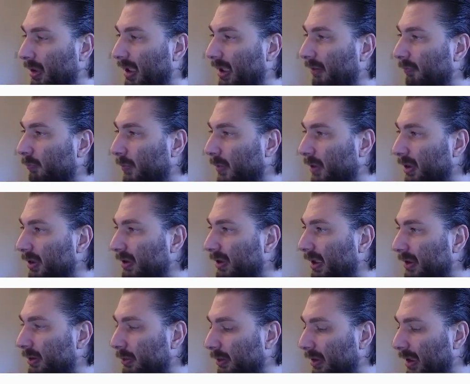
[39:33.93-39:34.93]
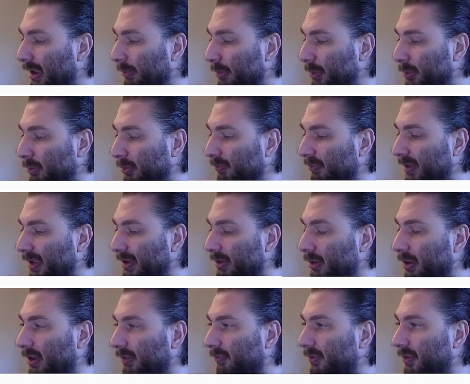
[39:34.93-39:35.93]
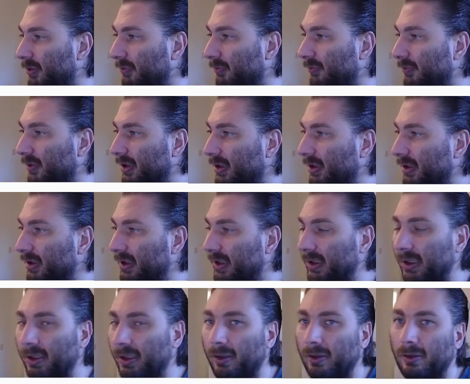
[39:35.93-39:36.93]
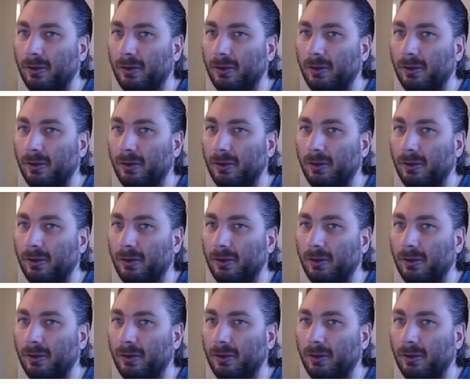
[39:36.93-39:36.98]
have one that's going to help us reflect off of the